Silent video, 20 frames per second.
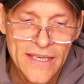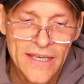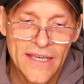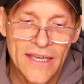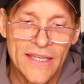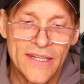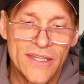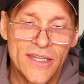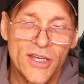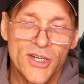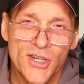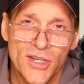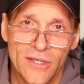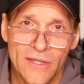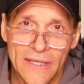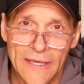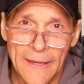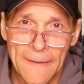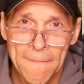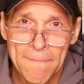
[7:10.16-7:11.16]

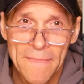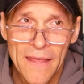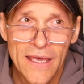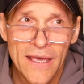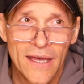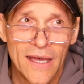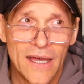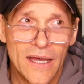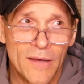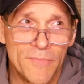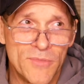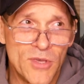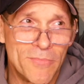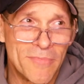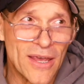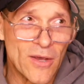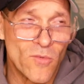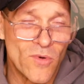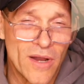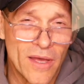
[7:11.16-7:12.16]
initially. Um, you
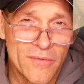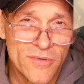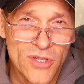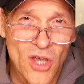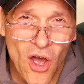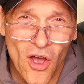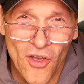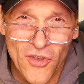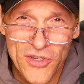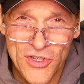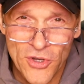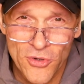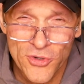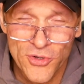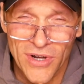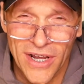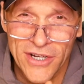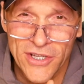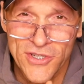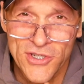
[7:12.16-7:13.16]
might want to also
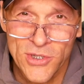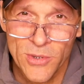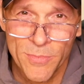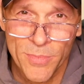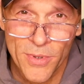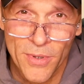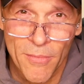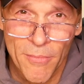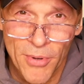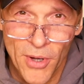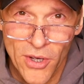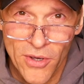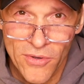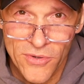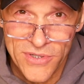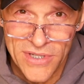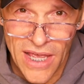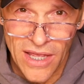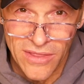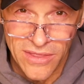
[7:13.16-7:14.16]
try to
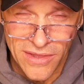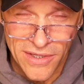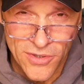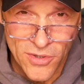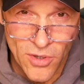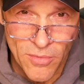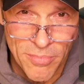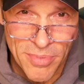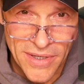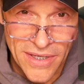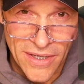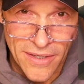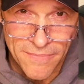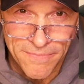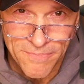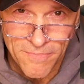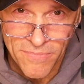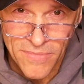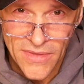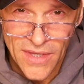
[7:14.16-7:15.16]
superimpose a little bit
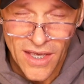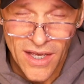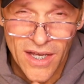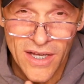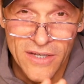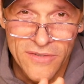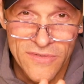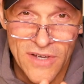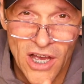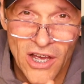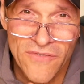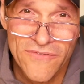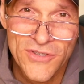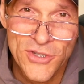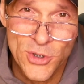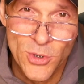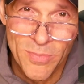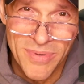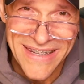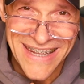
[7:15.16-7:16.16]
of, of,
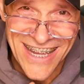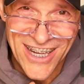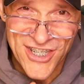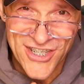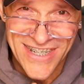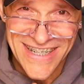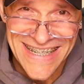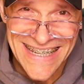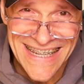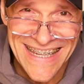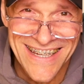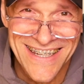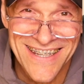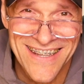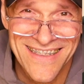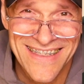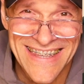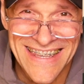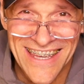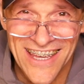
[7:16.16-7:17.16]
supination
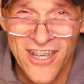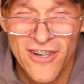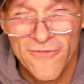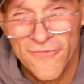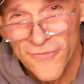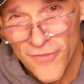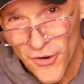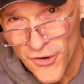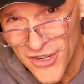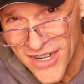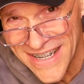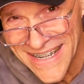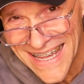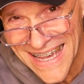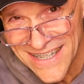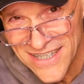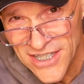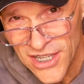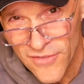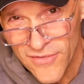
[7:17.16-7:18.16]
into the inverted
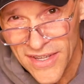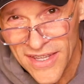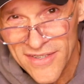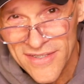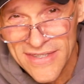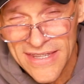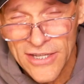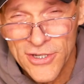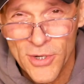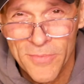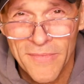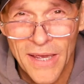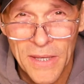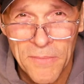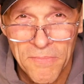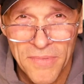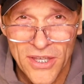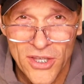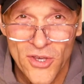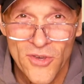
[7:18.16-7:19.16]
activities that you
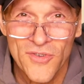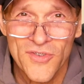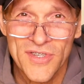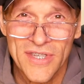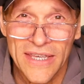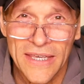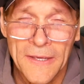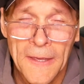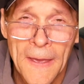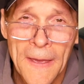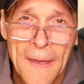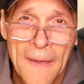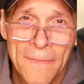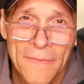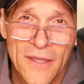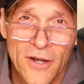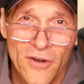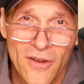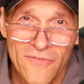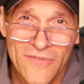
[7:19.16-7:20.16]
might be using
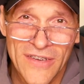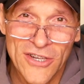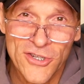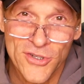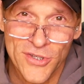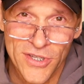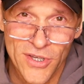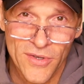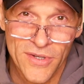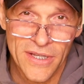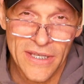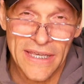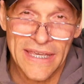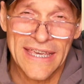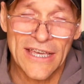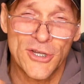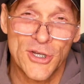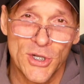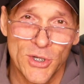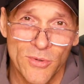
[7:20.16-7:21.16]
that are eventually going to
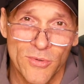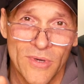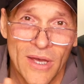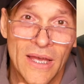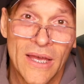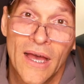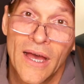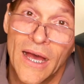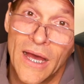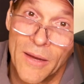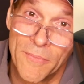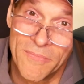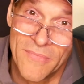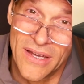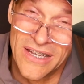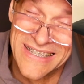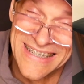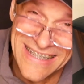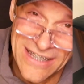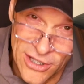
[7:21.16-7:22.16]
get you um,
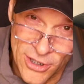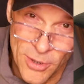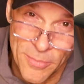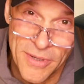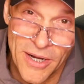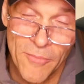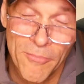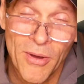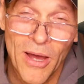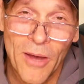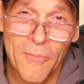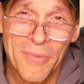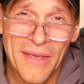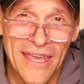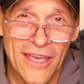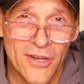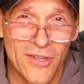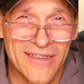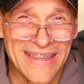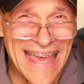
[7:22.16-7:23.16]
a little bit of pump
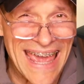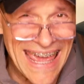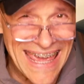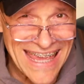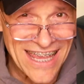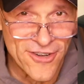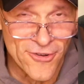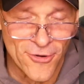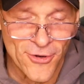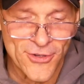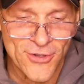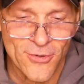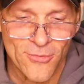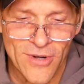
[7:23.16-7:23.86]
handle and dorsal